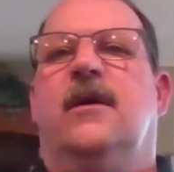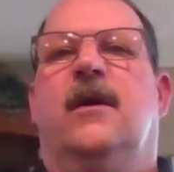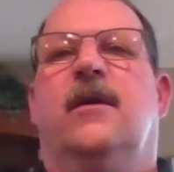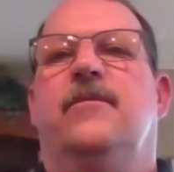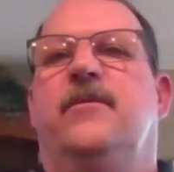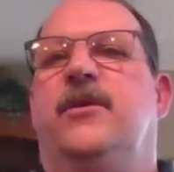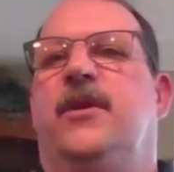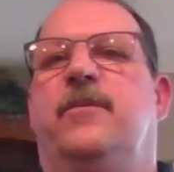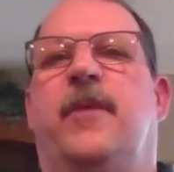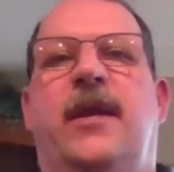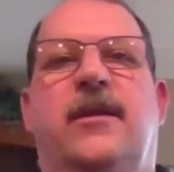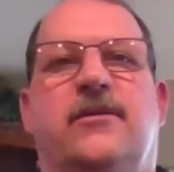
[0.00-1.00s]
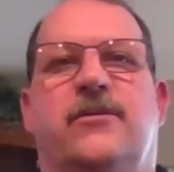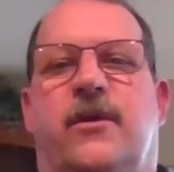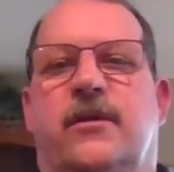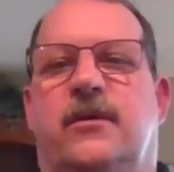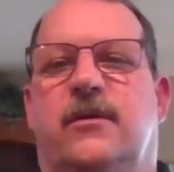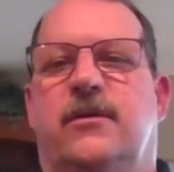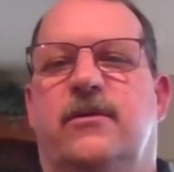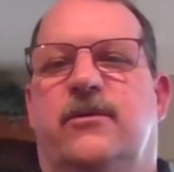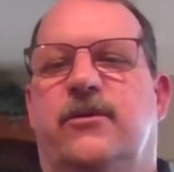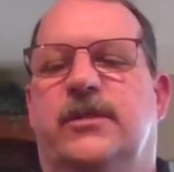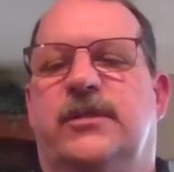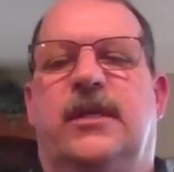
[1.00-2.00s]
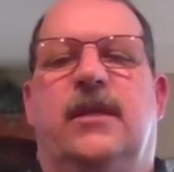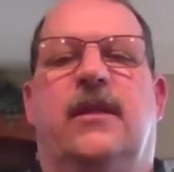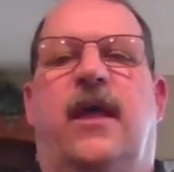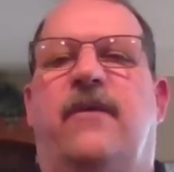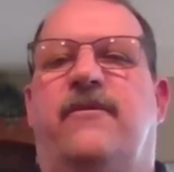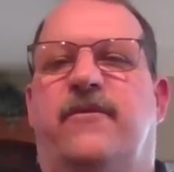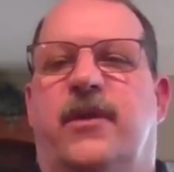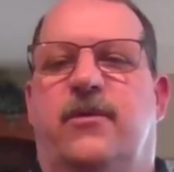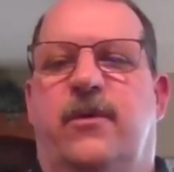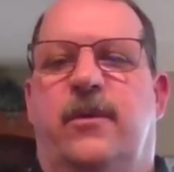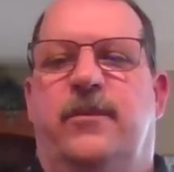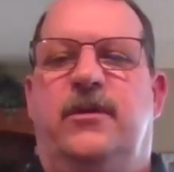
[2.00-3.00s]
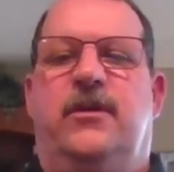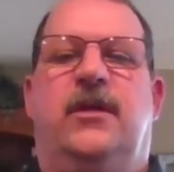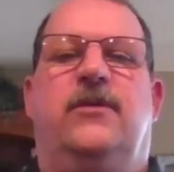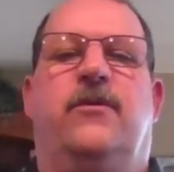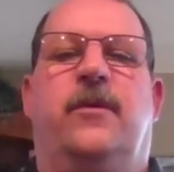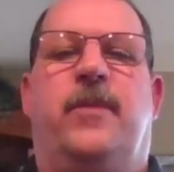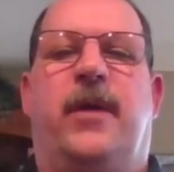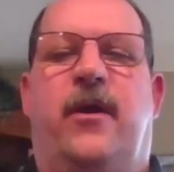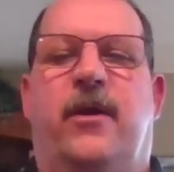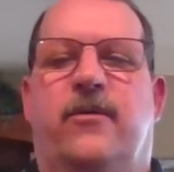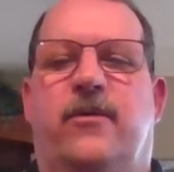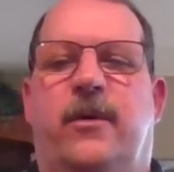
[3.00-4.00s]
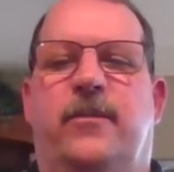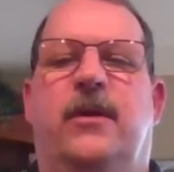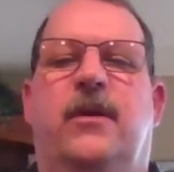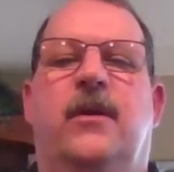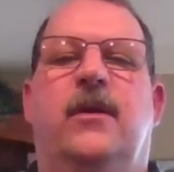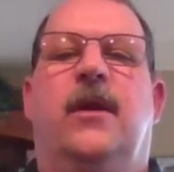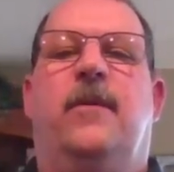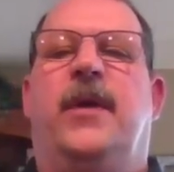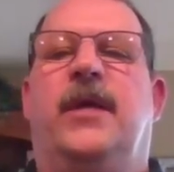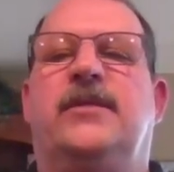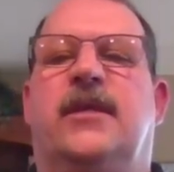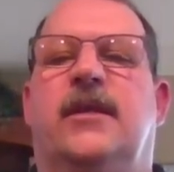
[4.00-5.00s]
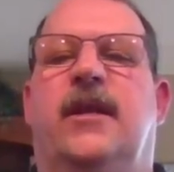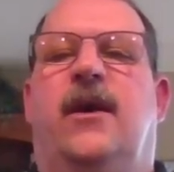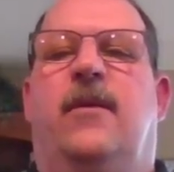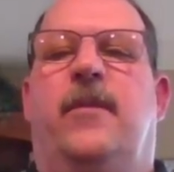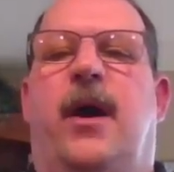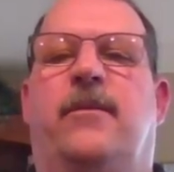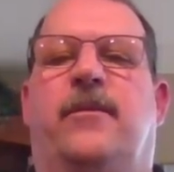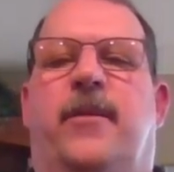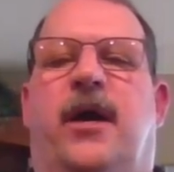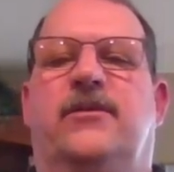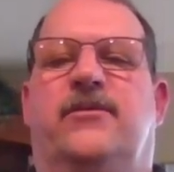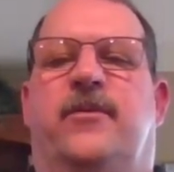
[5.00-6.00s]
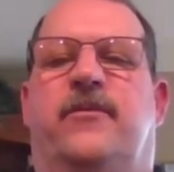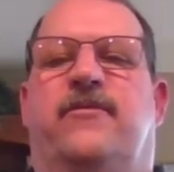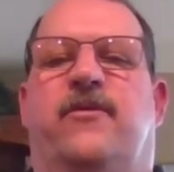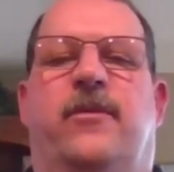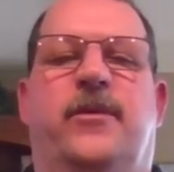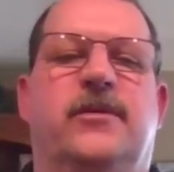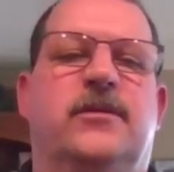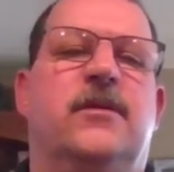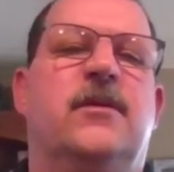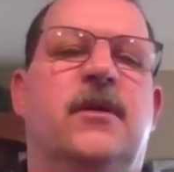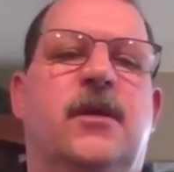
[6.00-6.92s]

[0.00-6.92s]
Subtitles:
You need maintenance work to extend life of equipment. You need to repair equipment, and basically to help optimize your performance.